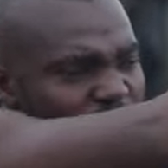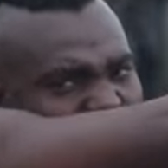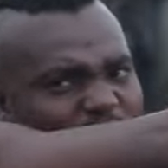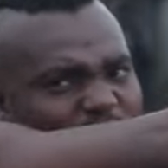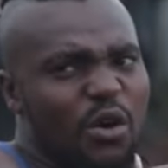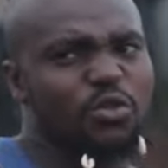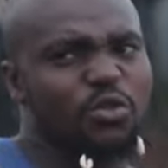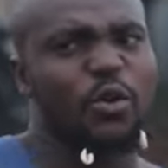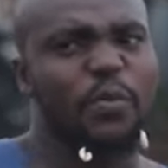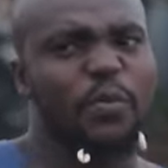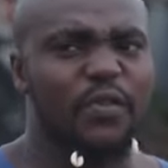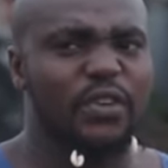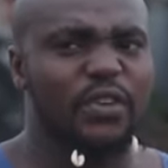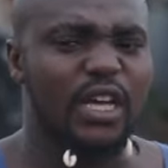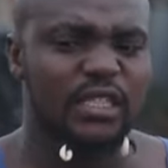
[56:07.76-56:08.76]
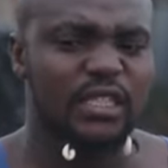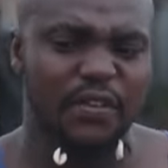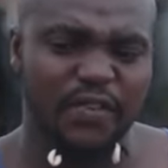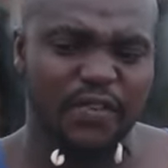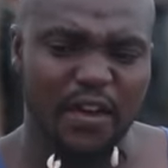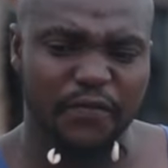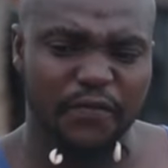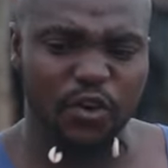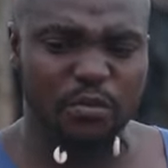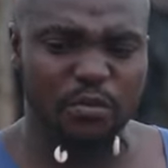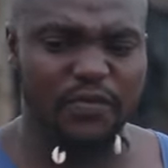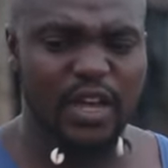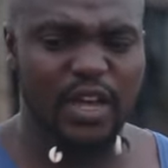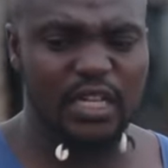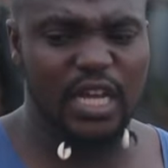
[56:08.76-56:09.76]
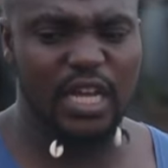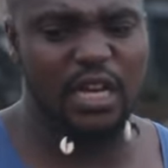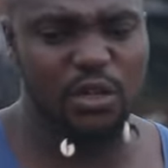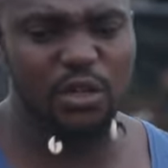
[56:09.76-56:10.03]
Make I go top off for that side. Fly, follow me, fly there.